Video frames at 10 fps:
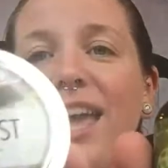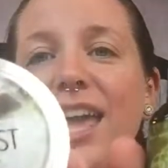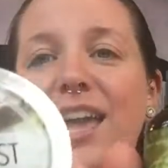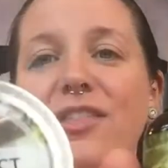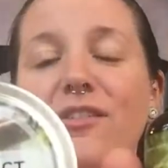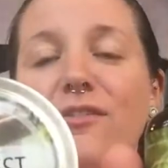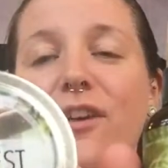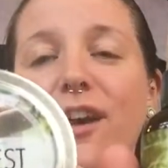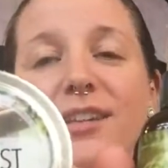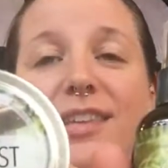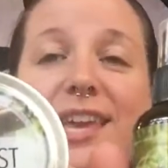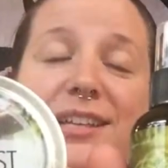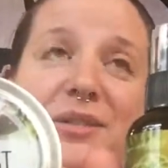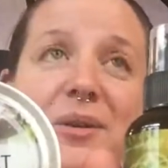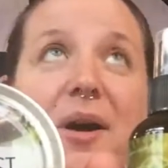and the Forest
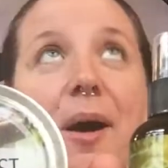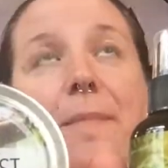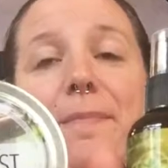Candle.